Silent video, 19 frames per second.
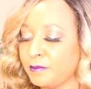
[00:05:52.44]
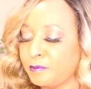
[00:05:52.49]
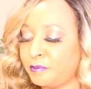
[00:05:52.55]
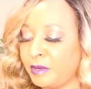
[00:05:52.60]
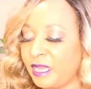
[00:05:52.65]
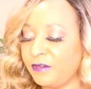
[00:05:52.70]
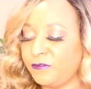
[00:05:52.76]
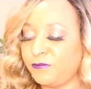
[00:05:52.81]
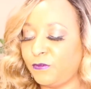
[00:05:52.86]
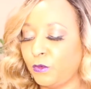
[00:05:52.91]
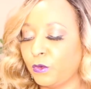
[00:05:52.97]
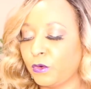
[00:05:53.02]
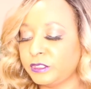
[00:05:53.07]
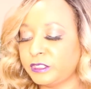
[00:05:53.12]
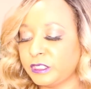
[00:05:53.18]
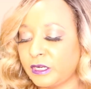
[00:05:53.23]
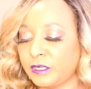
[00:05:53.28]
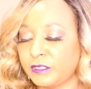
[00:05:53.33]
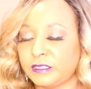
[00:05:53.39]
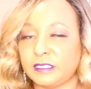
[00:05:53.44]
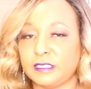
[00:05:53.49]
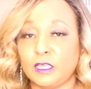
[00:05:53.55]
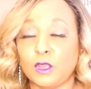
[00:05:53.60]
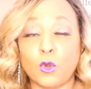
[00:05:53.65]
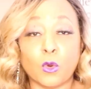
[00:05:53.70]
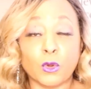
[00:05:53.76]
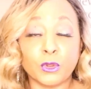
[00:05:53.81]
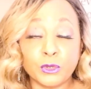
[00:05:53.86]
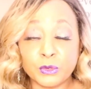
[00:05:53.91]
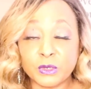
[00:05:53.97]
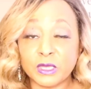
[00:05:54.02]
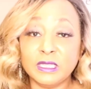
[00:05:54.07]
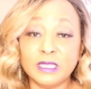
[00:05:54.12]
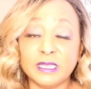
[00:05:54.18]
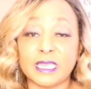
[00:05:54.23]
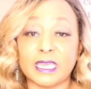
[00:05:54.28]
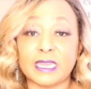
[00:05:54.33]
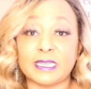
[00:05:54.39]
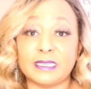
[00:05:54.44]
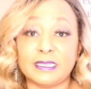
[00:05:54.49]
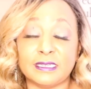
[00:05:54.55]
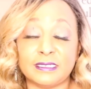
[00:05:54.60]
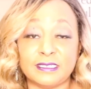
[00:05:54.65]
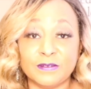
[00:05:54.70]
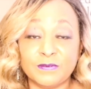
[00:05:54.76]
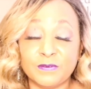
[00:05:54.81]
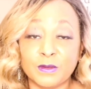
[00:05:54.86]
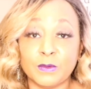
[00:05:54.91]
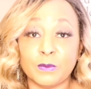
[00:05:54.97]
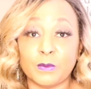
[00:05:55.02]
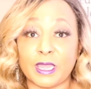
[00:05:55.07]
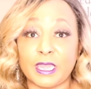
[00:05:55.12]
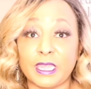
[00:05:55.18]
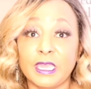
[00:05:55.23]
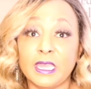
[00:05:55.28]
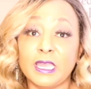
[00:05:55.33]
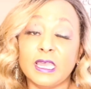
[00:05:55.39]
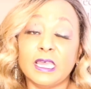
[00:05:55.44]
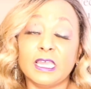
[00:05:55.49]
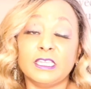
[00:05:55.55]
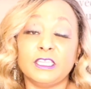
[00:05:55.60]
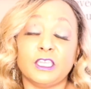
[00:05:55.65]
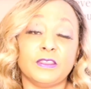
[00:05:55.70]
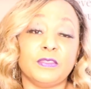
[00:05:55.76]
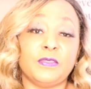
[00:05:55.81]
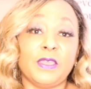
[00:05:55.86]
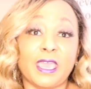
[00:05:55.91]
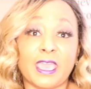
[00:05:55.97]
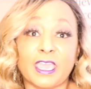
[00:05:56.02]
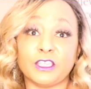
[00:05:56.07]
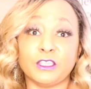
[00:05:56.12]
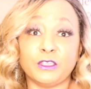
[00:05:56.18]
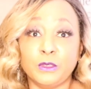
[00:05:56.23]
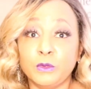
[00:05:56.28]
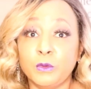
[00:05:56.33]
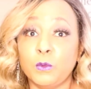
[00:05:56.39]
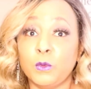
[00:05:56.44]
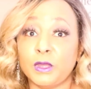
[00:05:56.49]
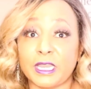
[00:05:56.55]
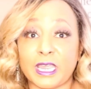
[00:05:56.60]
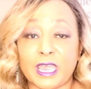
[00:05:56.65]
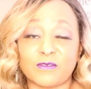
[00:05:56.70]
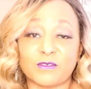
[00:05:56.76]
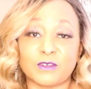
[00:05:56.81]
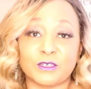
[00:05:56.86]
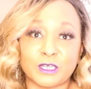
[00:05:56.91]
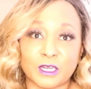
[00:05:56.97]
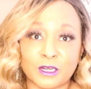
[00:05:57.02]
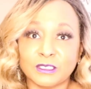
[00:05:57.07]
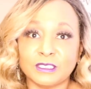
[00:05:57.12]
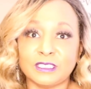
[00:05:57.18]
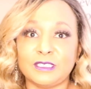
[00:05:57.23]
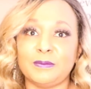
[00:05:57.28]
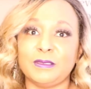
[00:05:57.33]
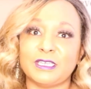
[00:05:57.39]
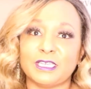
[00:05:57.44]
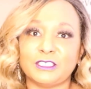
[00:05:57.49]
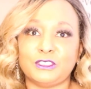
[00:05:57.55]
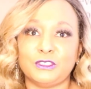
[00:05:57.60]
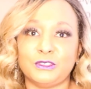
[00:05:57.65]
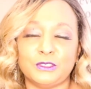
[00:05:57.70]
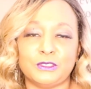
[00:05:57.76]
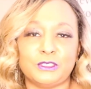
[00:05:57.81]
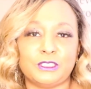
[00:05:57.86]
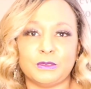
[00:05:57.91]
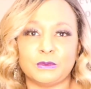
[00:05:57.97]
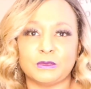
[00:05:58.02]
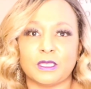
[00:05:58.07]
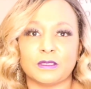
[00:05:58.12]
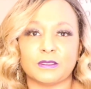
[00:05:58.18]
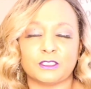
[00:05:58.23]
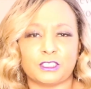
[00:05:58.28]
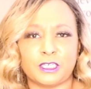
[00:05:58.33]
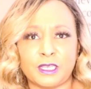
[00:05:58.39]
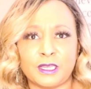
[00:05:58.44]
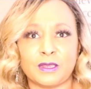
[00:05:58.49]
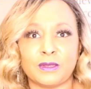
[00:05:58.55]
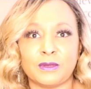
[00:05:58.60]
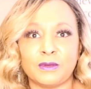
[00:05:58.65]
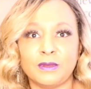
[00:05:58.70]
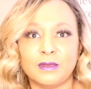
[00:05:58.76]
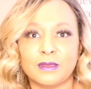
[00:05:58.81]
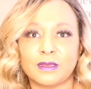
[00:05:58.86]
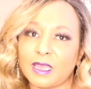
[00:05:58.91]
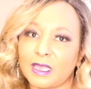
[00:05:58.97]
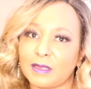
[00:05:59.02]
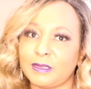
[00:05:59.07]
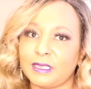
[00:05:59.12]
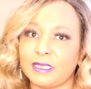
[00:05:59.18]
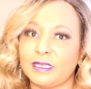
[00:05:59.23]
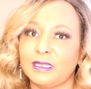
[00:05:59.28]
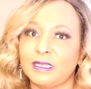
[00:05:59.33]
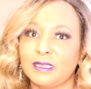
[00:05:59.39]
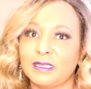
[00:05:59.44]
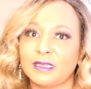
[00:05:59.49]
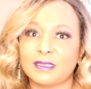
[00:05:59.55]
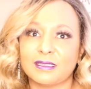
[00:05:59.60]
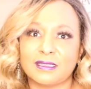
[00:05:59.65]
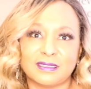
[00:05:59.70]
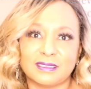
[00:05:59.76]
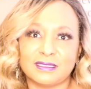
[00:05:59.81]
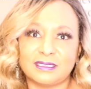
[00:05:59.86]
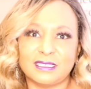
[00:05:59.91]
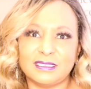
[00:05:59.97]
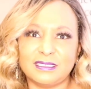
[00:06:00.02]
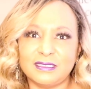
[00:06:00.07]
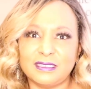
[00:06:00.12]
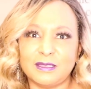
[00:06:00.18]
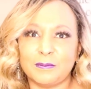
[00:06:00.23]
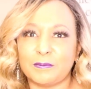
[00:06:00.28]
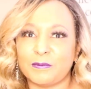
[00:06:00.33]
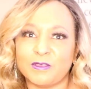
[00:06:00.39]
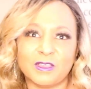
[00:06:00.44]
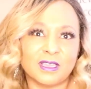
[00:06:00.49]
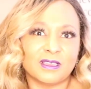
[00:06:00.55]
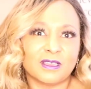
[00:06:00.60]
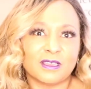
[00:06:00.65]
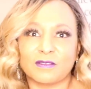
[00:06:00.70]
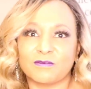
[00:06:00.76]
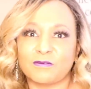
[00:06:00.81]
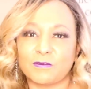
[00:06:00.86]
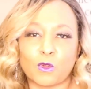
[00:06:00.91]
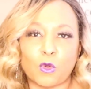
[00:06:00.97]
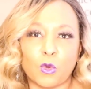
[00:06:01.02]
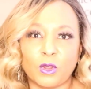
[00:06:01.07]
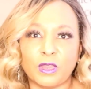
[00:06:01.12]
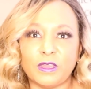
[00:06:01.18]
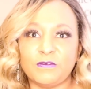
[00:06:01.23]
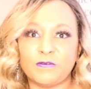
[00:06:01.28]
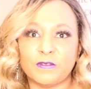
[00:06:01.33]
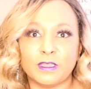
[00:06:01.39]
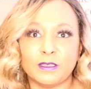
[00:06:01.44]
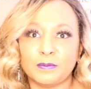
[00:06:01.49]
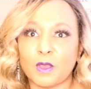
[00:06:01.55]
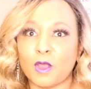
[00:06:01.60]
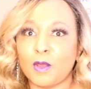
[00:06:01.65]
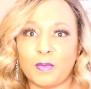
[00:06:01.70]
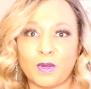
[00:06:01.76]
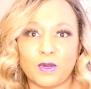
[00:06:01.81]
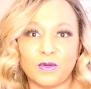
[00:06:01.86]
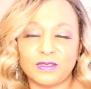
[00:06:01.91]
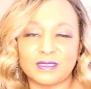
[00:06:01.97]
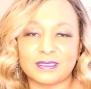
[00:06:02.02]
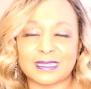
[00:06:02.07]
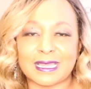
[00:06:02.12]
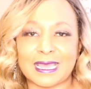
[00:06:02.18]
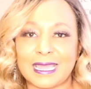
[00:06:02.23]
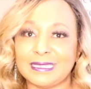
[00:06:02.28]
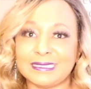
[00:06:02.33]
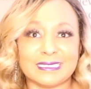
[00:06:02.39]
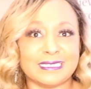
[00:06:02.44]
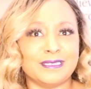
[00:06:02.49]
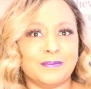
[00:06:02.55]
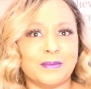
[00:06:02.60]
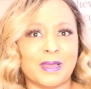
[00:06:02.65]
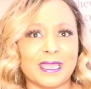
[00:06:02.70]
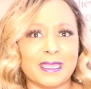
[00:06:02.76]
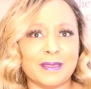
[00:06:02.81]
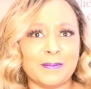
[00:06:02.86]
but for Darcy. Or you can look at it a different way, that you went after Darcy because you knew she was on the show. I mean, doesn't the coin flip on both sides? In my